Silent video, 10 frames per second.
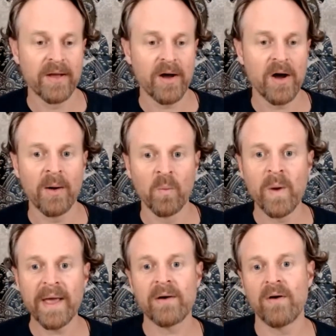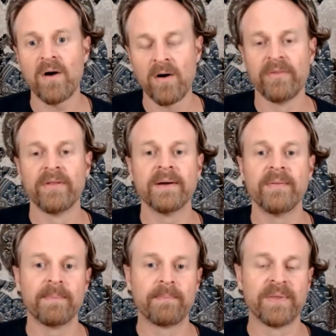where on
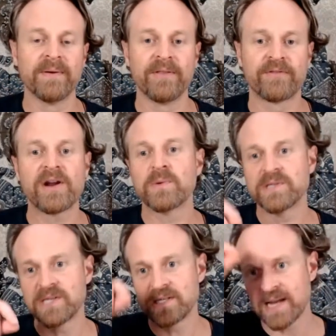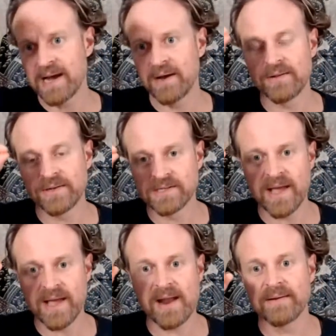the frequency scale does that